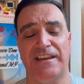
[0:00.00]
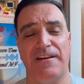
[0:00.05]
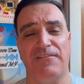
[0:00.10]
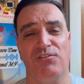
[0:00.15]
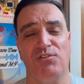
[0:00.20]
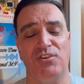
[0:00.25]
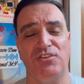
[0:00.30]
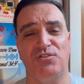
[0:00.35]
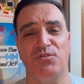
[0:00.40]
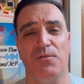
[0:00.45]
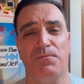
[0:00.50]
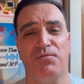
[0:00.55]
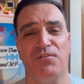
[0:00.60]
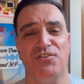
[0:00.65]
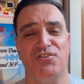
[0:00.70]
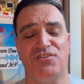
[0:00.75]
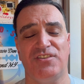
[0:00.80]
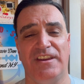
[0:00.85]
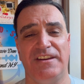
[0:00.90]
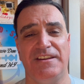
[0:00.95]
I really do
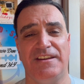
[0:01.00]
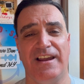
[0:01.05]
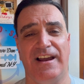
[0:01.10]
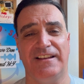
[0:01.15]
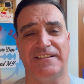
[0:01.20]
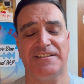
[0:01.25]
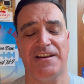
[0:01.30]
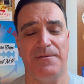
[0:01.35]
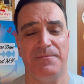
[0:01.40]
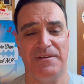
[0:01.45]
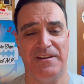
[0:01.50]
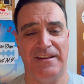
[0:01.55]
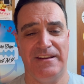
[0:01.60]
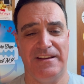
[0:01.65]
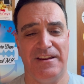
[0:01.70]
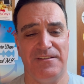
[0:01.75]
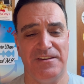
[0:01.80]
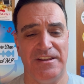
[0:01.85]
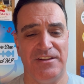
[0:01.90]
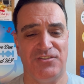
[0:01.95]
appreciate you guys coming
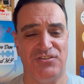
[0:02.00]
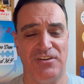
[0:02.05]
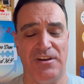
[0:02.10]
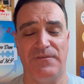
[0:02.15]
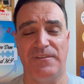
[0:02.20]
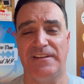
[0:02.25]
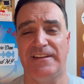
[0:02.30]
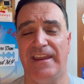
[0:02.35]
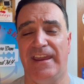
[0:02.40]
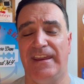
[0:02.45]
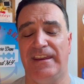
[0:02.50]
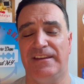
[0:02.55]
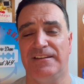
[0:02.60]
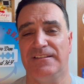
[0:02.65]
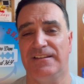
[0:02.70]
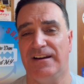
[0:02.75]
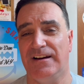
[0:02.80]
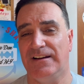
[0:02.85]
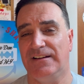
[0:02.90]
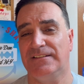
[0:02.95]
in uh, each and every day.
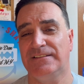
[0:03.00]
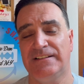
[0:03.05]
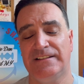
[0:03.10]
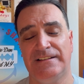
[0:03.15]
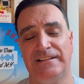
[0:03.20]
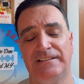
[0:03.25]
And uh,